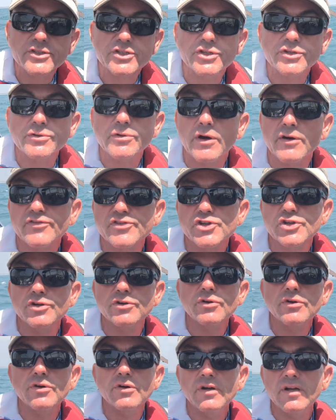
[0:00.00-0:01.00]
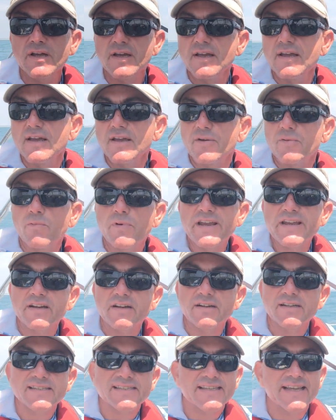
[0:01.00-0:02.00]
or two offshore. We
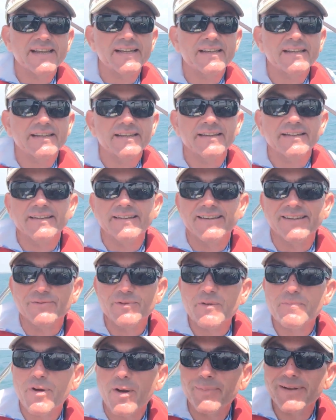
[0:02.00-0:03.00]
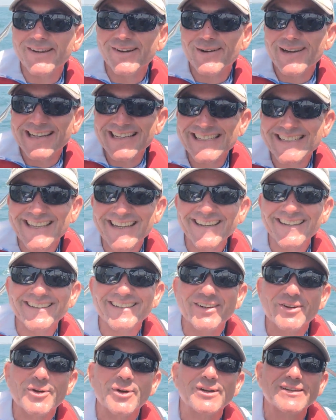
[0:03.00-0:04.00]
are sailing, we probably already
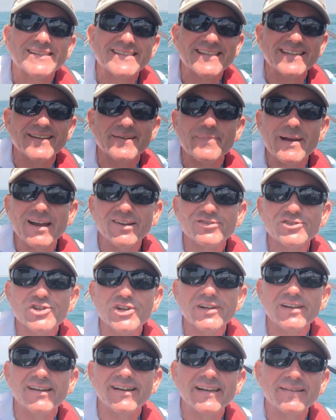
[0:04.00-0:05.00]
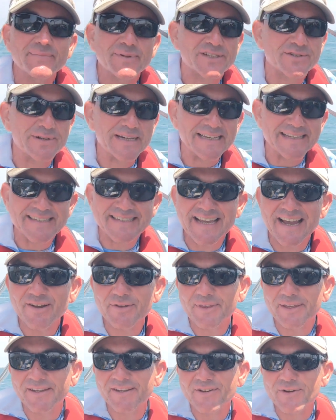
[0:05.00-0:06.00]
sailed across the boundary line between
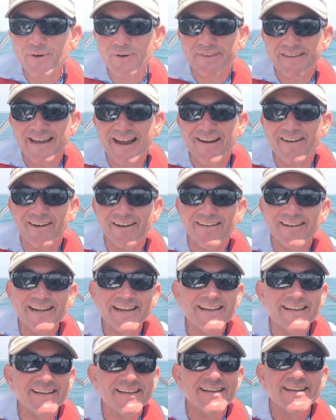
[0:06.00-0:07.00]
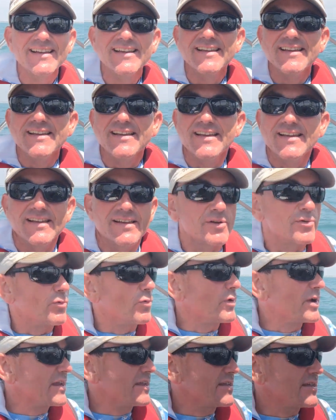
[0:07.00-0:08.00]
South and North Carolina.
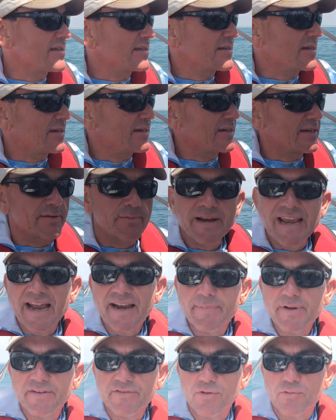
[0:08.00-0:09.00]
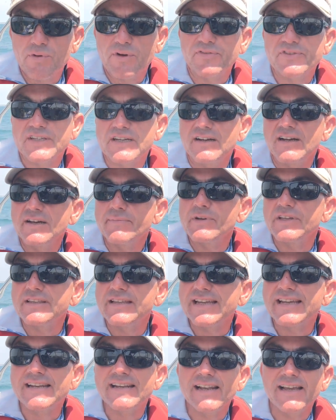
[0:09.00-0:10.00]
We had a bit of a rough time at
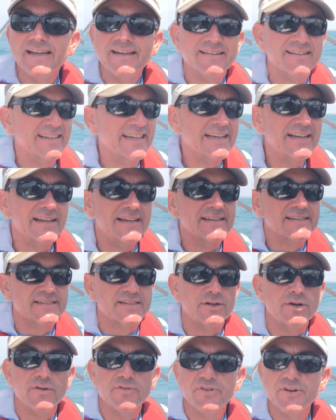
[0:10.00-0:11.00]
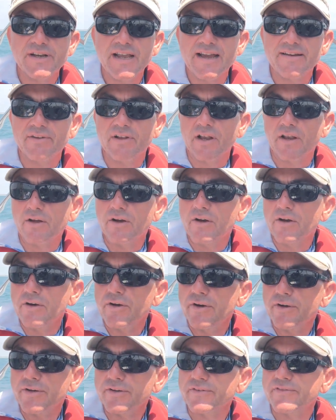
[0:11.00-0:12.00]
the inlet. Inlets often have a
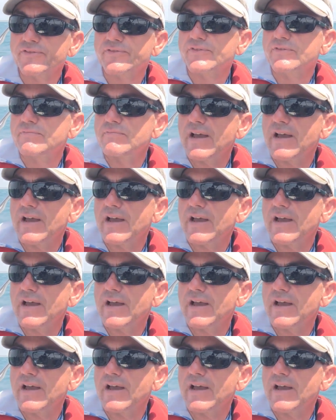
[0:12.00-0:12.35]
lot of